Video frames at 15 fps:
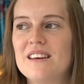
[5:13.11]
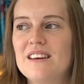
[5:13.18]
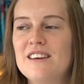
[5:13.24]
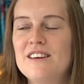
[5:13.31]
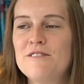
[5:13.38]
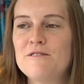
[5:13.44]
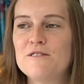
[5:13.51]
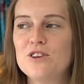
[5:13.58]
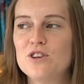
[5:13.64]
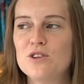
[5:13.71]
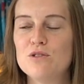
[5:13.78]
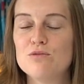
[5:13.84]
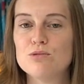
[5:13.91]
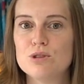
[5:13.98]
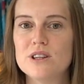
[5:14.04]
if
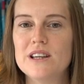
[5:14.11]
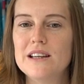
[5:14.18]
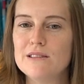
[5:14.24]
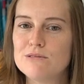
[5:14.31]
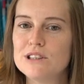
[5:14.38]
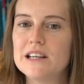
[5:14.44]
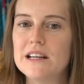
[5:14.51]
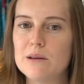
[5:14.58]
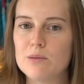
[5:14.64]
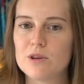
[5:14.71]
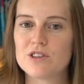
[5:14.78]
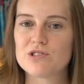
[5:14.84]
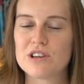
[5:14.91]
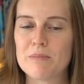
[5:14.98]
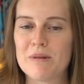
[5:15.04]
you really, really
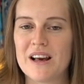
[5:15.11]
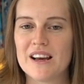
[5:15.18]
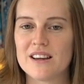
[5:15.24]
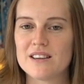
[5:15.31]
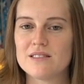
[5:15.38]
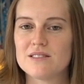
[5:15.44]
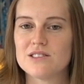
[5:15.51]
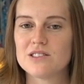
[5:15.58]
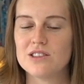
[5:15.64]
want to try black,